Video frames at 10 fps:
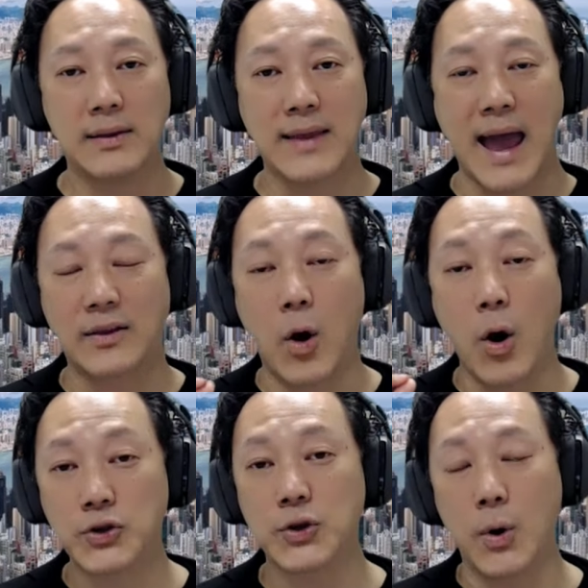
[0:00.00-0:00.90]
that
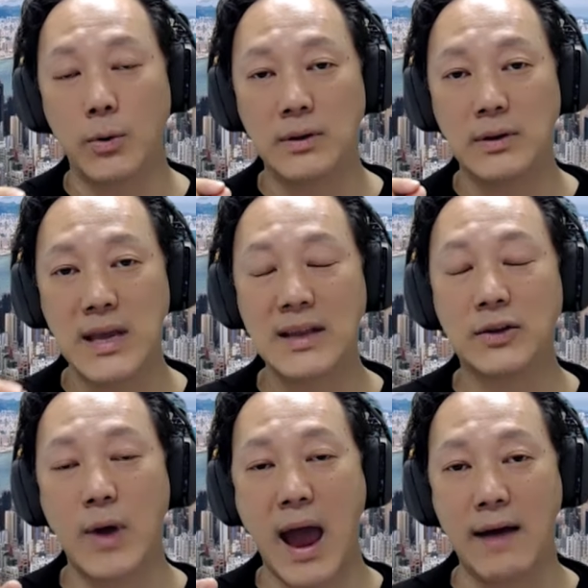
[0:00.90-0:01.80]
also need
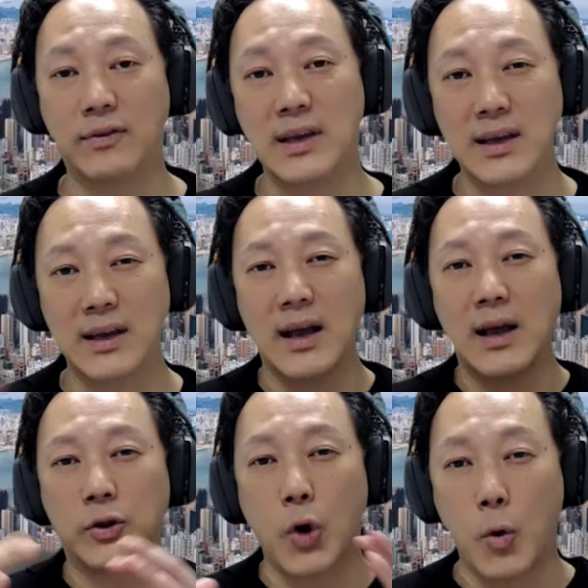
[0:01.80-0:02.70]
to have the
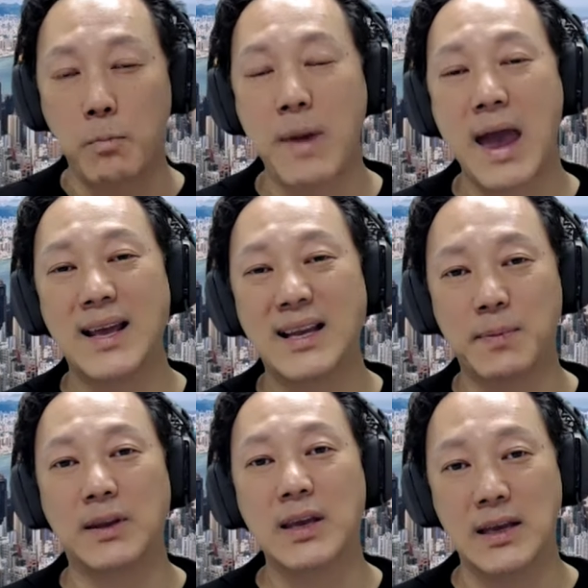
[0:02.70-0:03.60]
domain
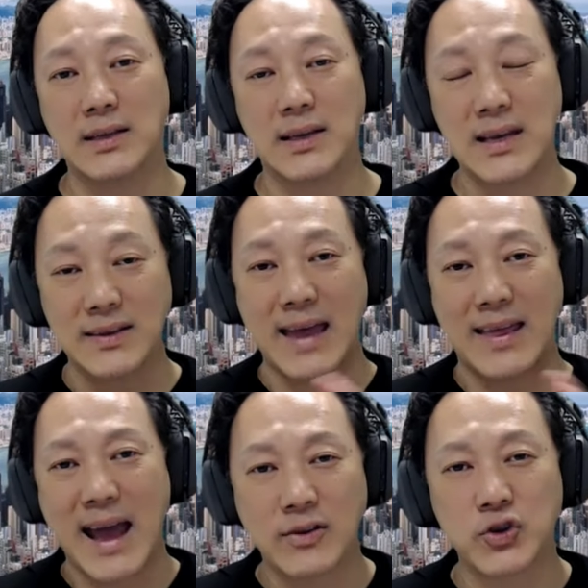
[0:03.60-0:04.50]
expertise in that
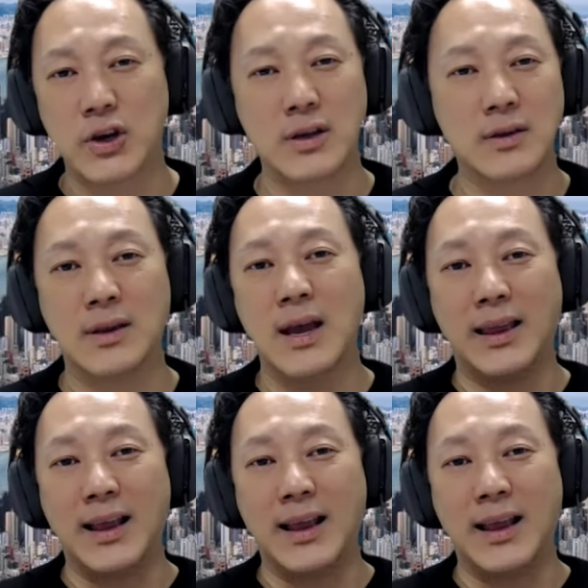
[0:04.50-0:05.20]
engine,